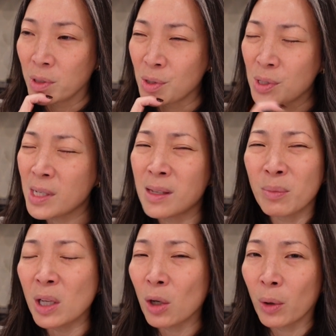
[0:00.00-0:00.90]
There's like
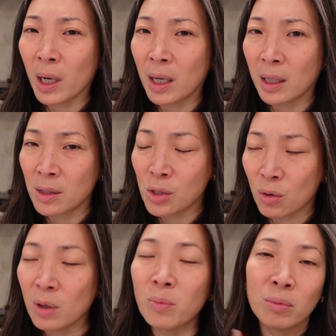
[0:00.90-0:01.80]
something going on on the
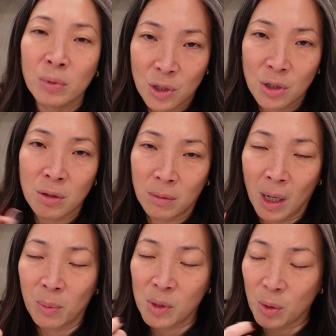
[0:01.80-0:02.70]
Strip, which
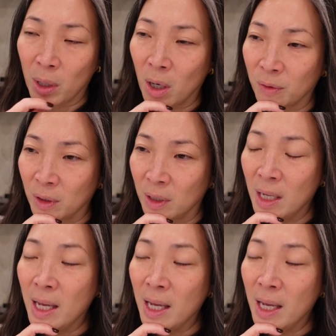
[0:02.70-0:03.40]
happens quite often.